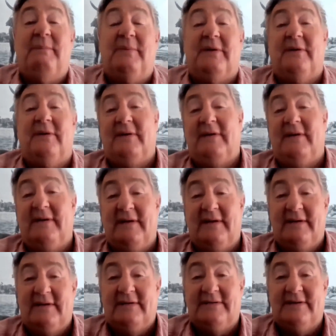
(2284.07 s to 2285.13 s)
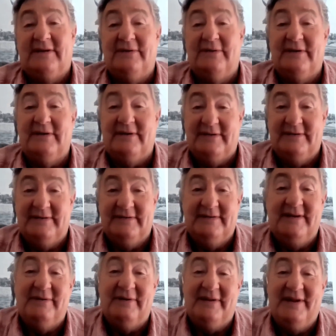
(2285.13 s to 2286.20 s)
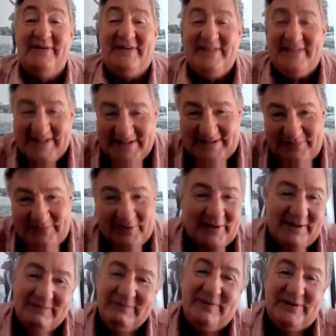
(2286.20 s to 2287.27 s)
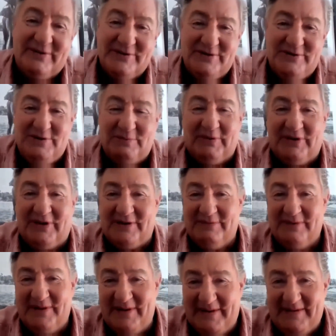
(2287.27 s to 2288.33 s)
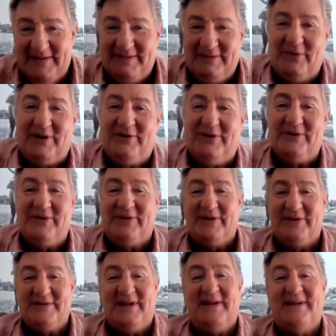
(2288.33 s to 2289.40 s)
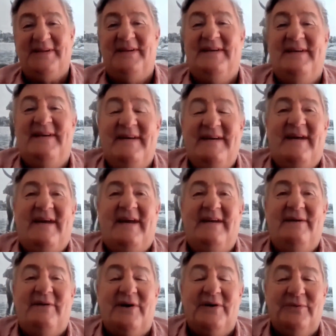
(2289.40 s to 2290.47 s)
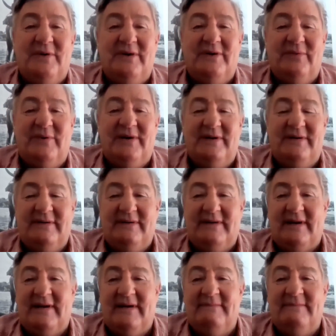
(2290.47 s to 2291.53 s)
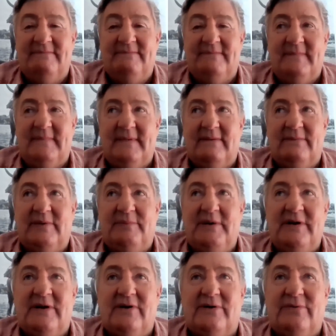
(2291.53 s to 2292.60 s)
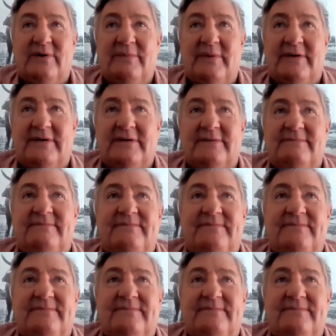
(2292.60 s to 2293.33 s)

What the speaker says: peppered. So anyway, that's just one of the stupid things that went on in those days. You know, Kotwa, look, when we'd been in Kotwa about